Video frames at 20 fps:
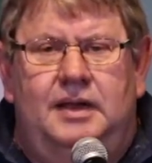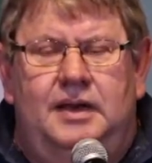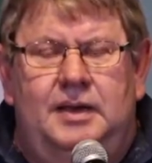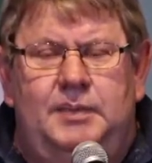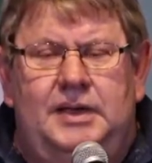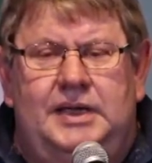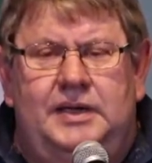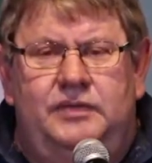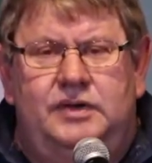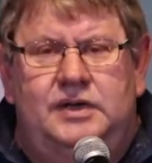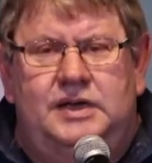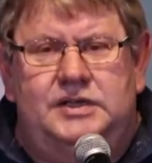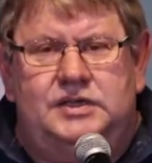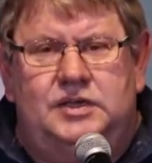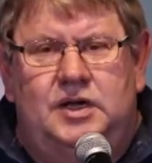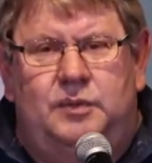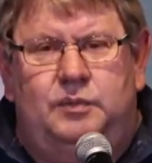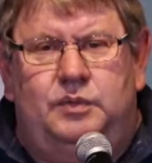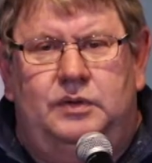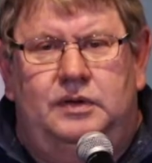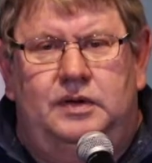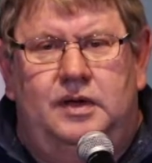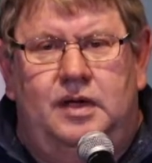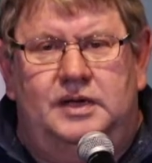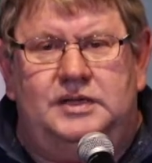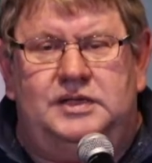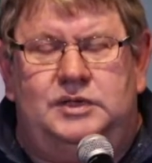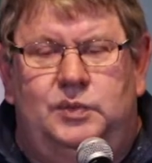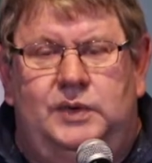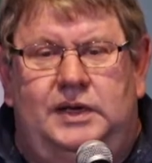Let me give you an example.
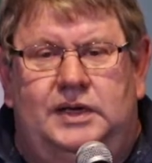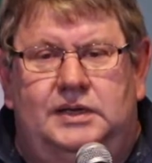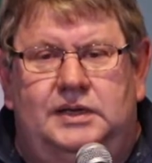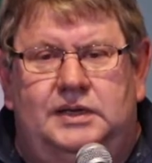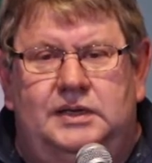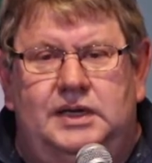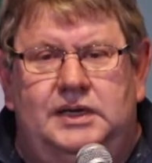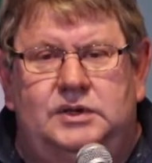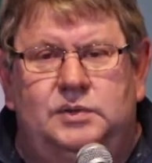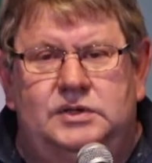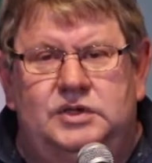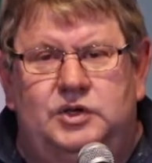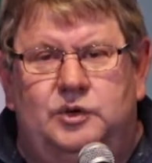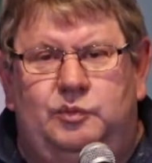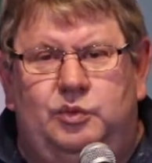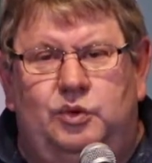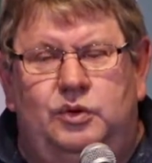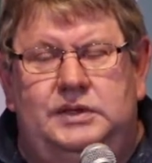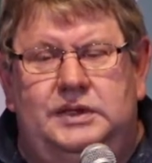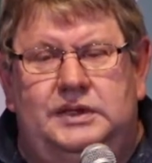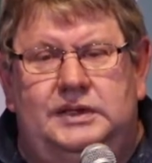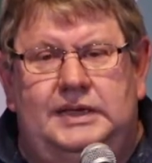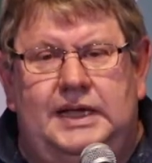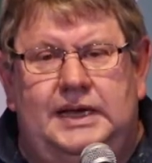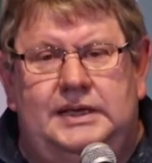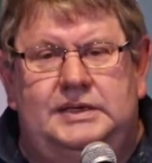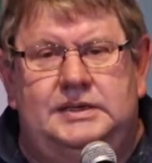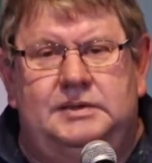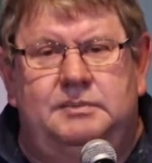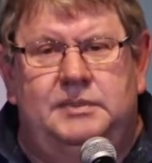Last week, it was reported
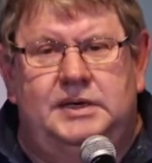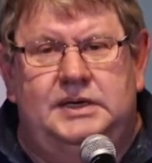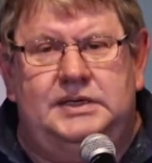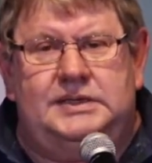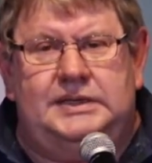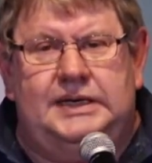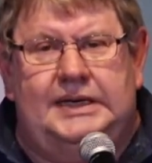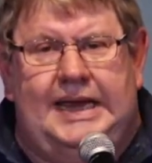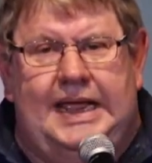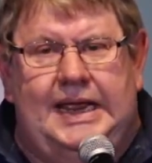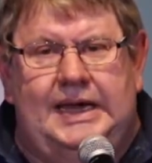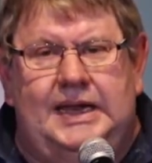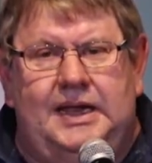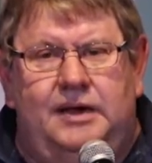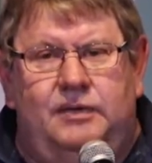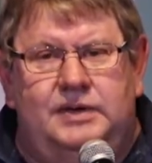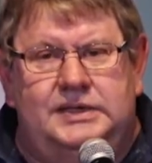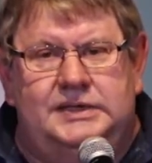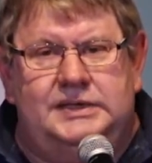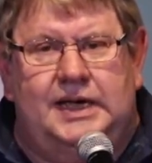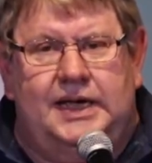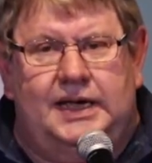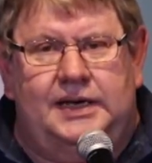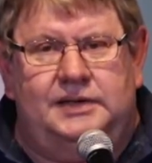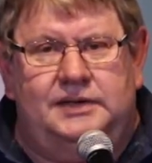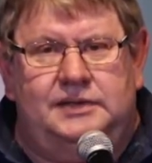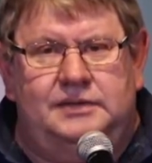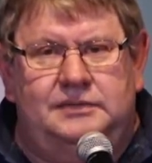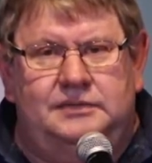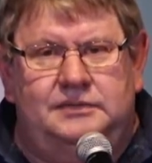that Minister Nene
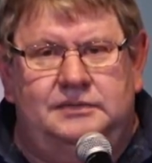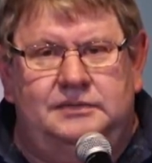resigned.